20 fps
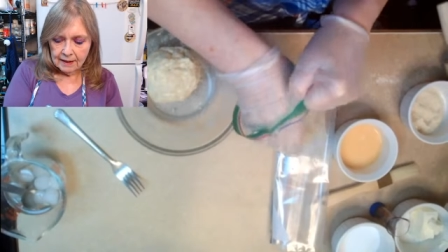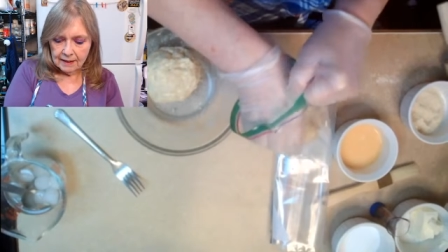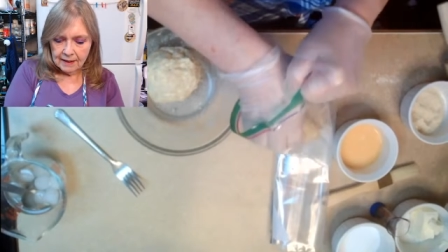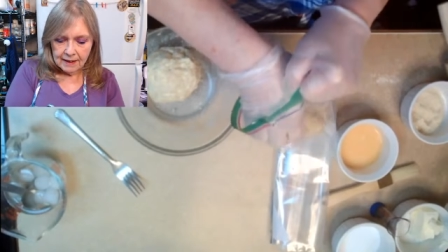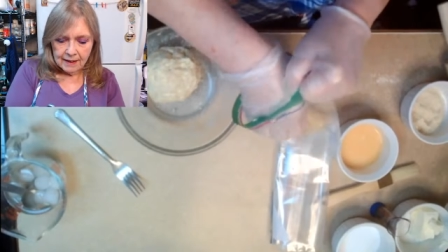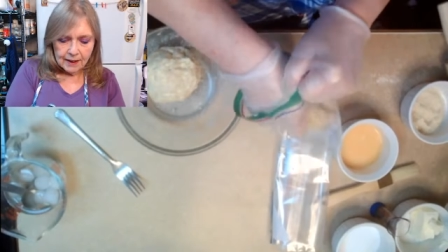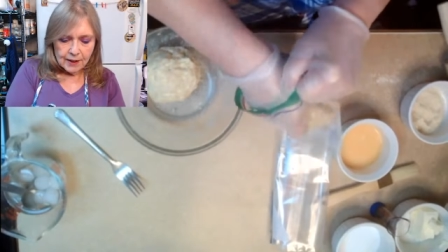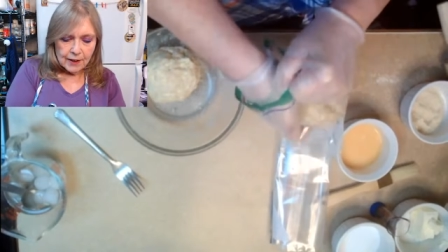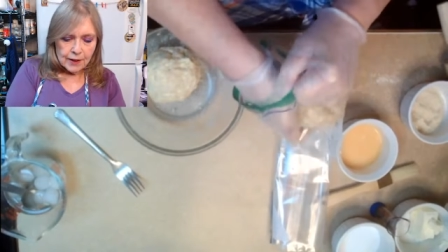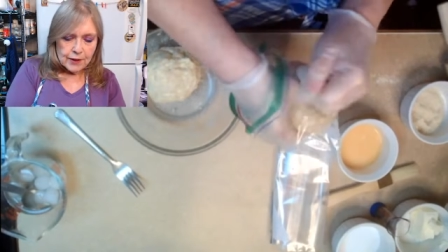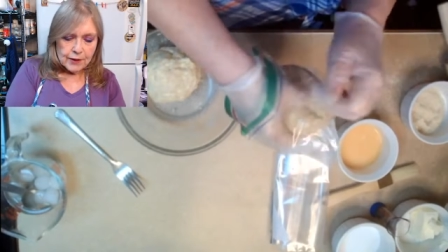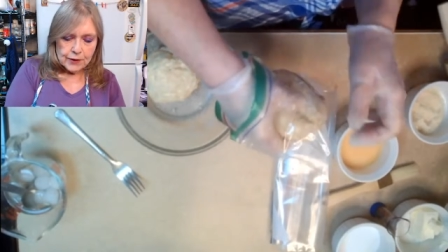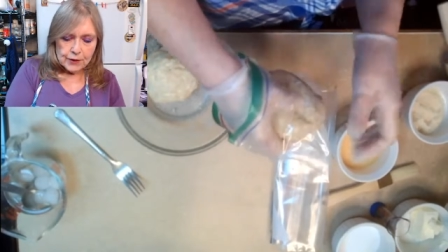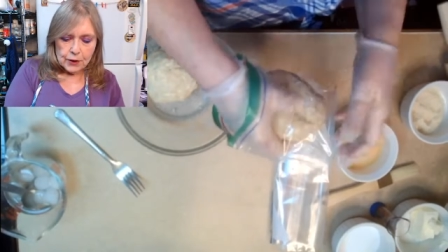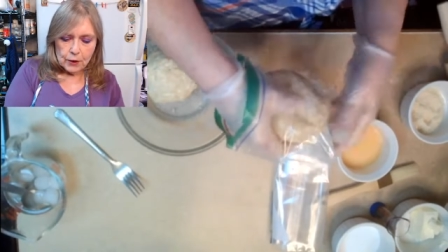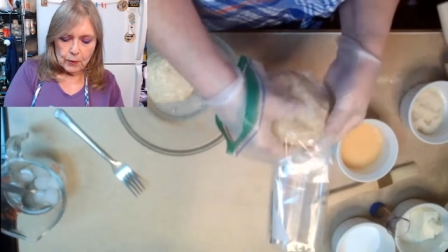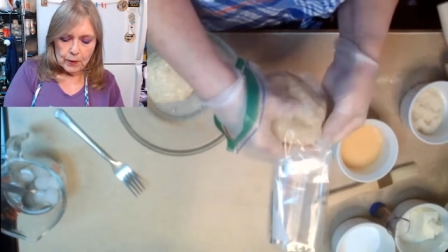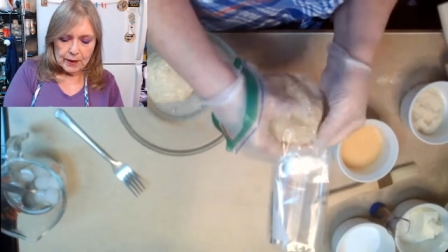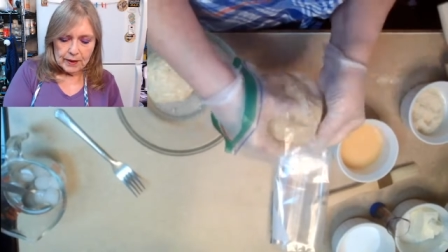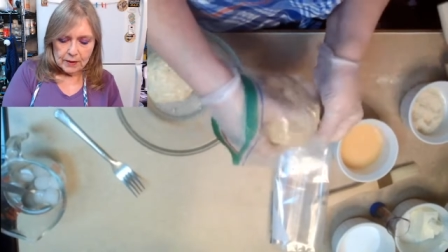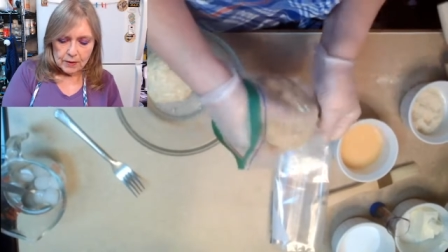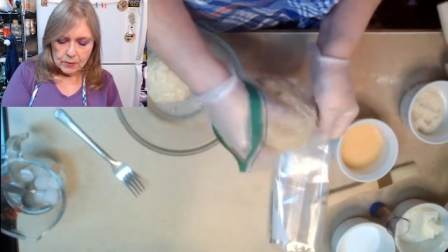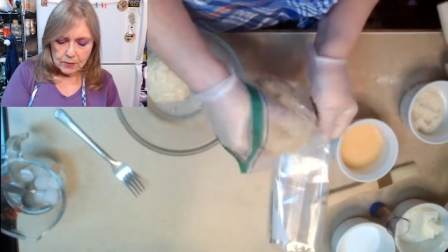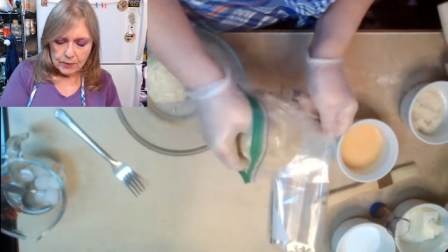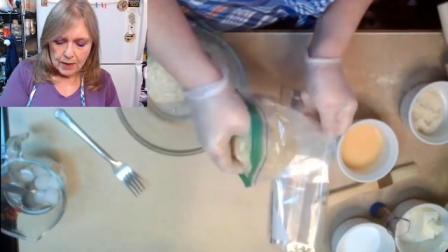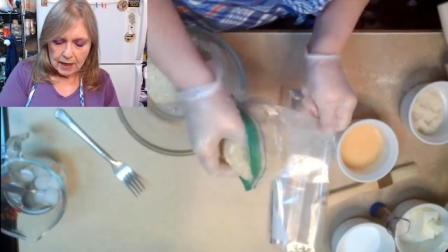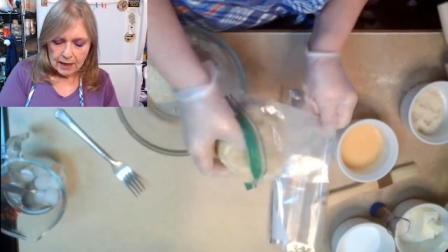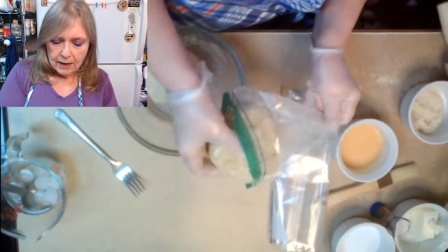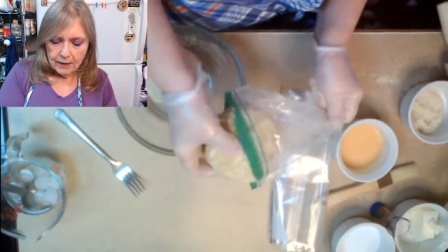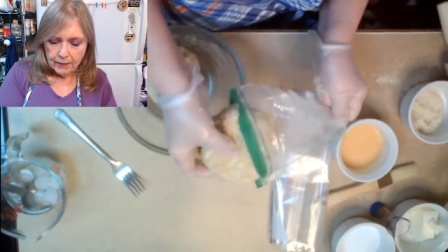so it's
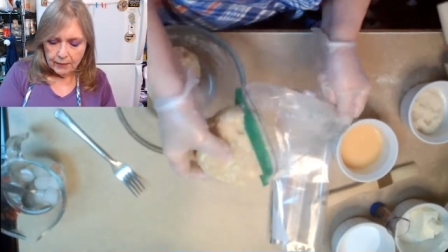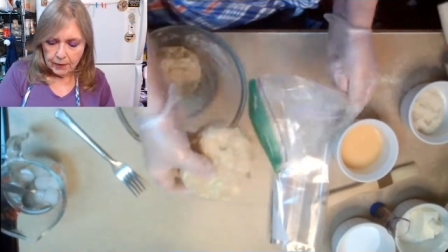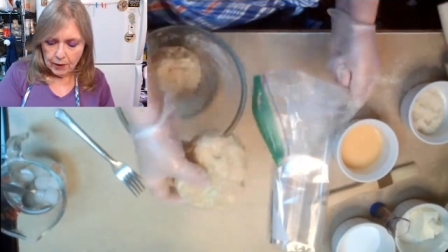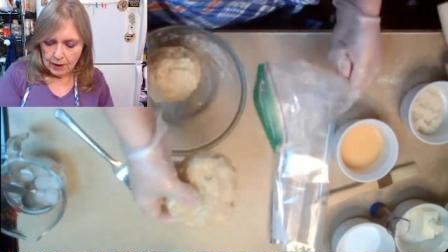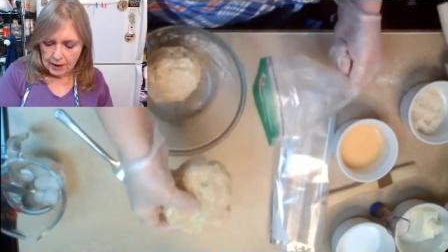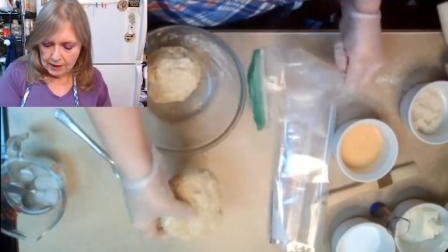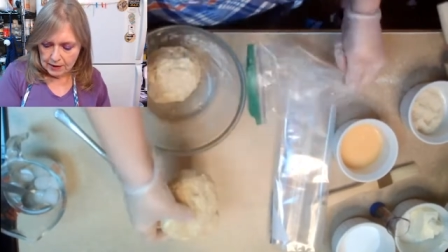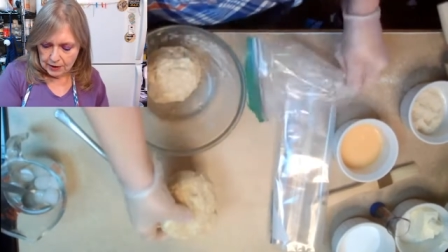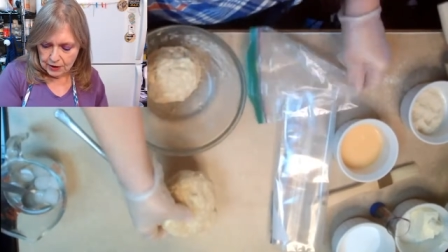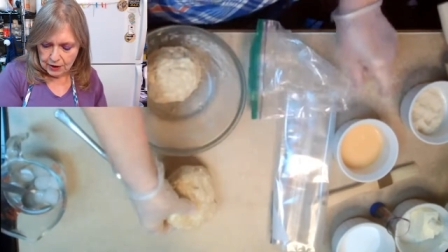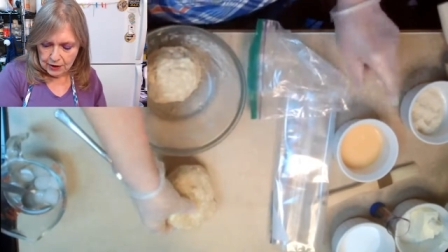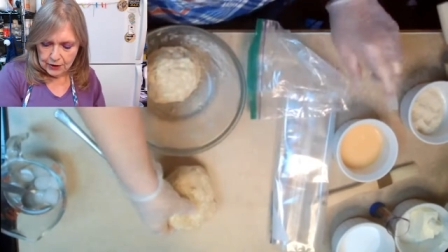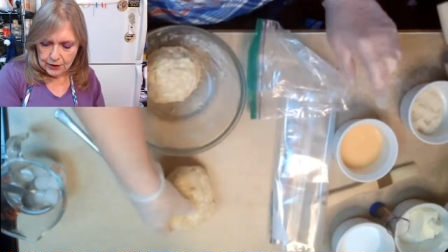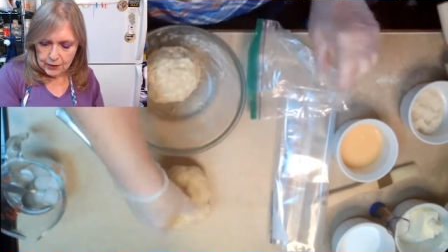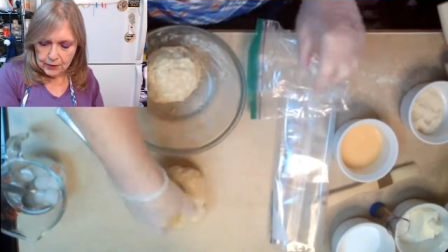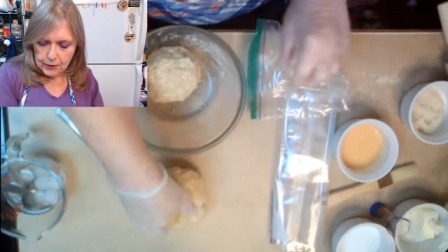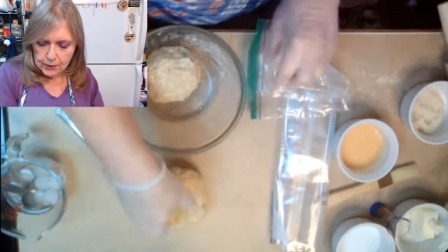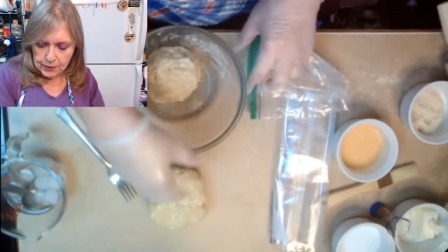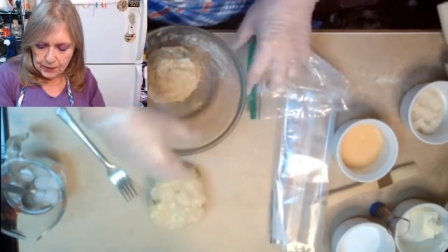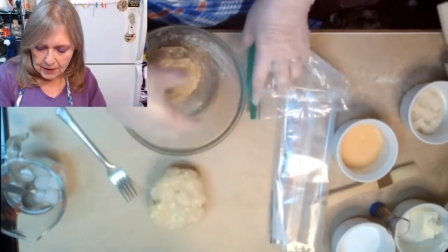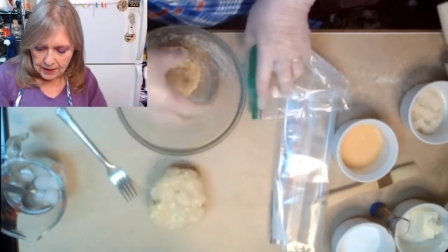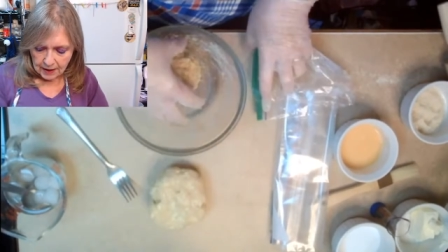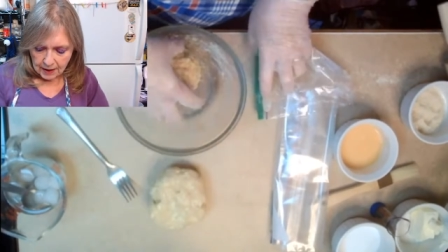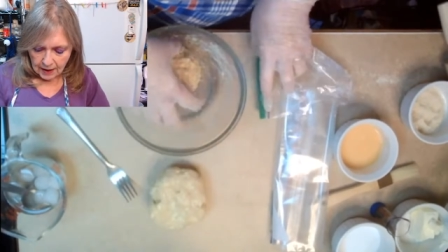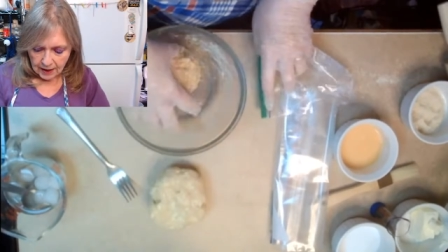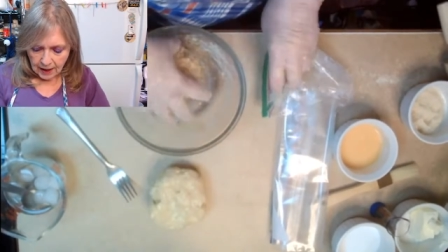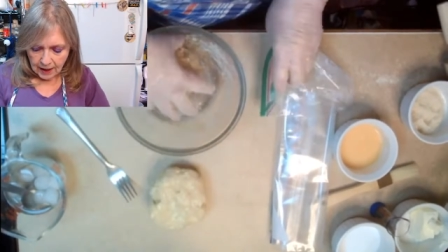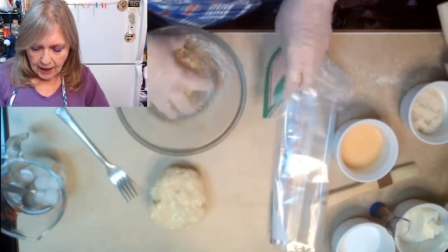ready for us to use.